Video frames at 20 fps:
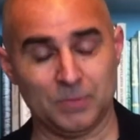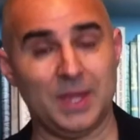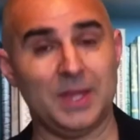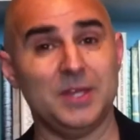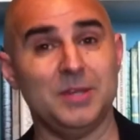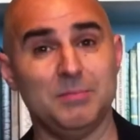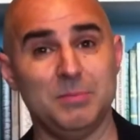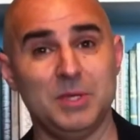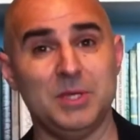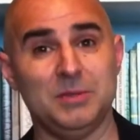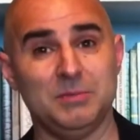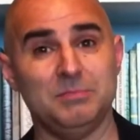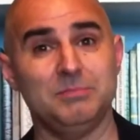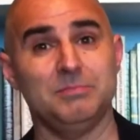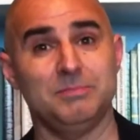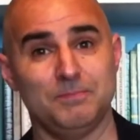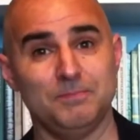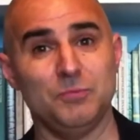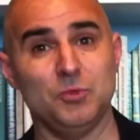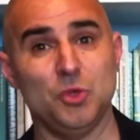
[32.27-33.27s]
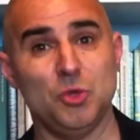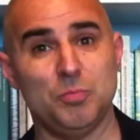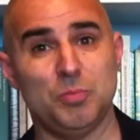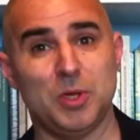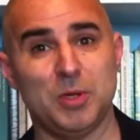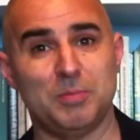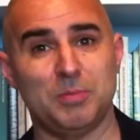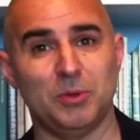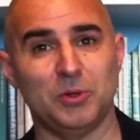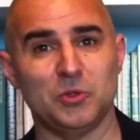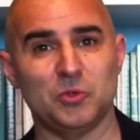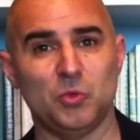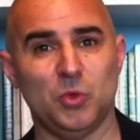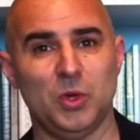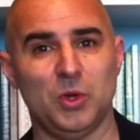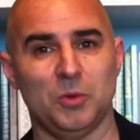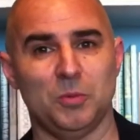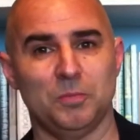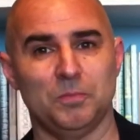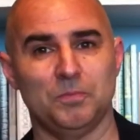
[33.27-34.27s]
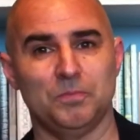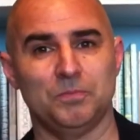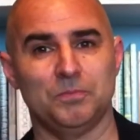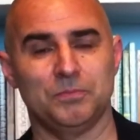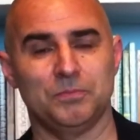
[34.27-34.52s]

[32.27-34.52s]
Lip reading: And to meet new people as well.